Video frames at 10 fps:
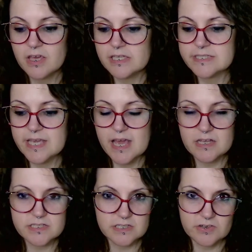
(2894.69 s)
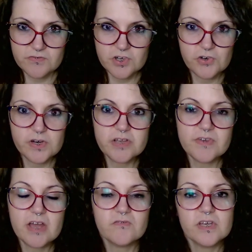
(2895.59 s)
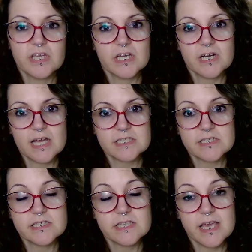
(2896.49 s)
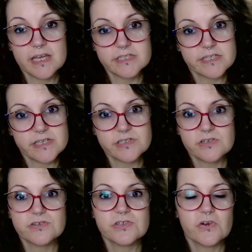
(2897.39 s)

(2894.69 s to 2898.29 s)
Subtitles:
It's excellent for grief and feeling connected to the ancestors.